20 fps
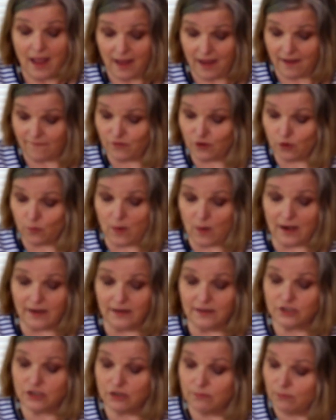If you're
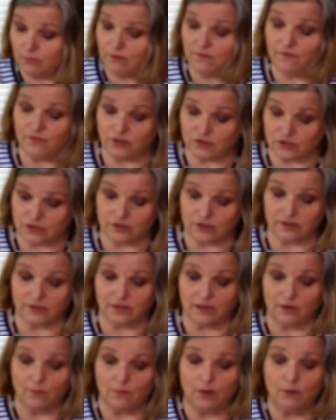wanting to move, you
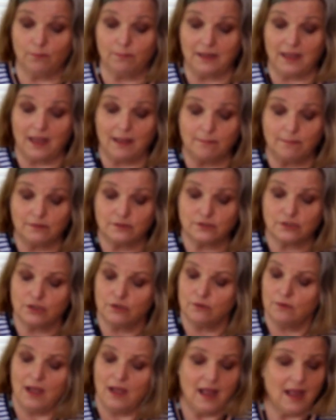certainly will be able
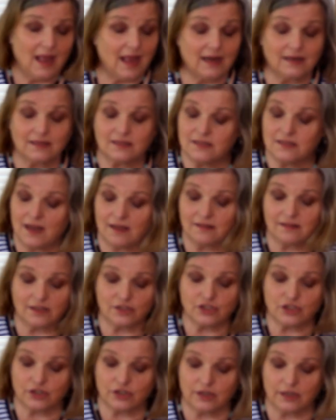to, and it's not
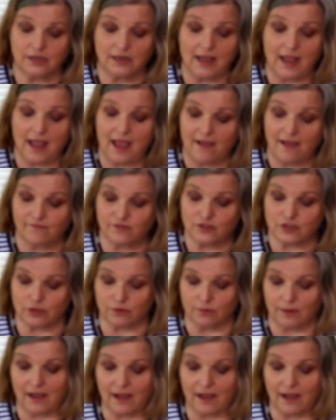that you're going to have to.